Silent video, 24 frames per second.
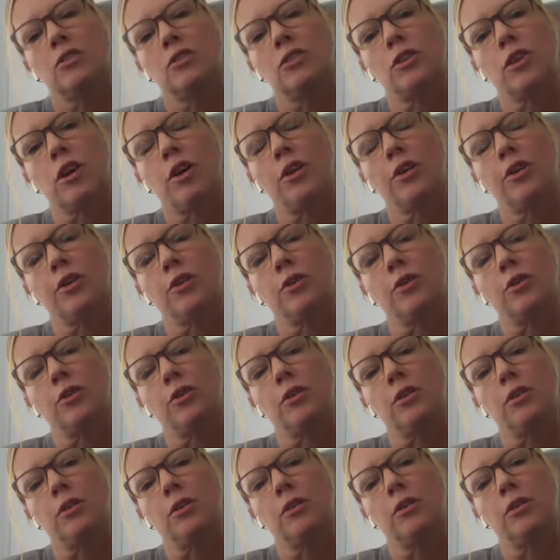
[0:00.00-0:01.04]
draw
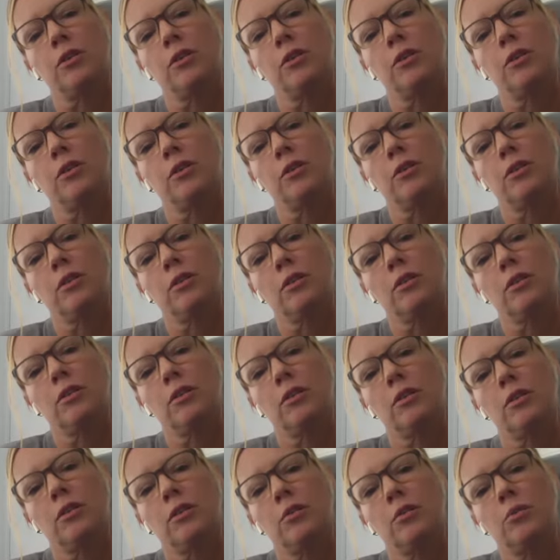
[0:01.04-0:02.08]
your
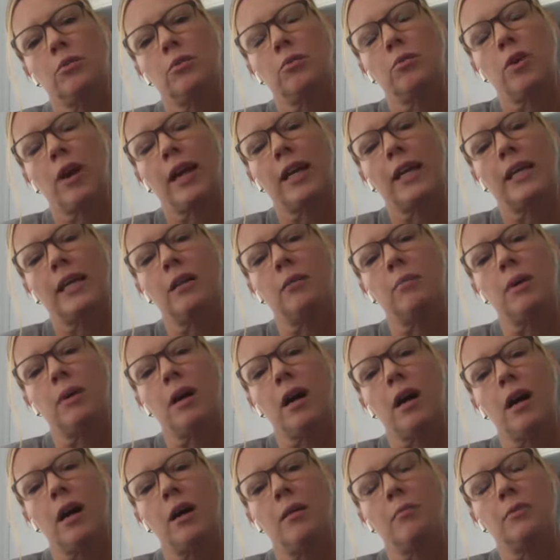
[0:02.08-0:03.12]
right hip
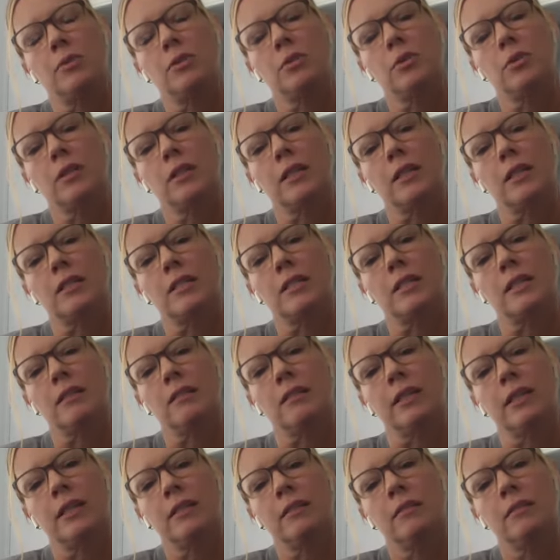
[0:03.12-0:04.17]
up toward the
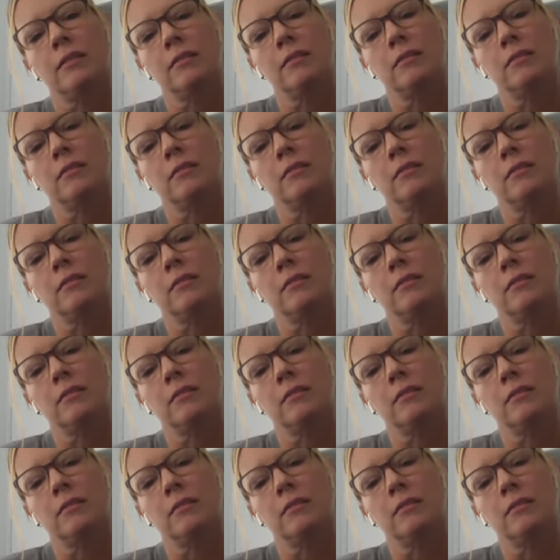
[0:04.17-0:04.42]
ceiling.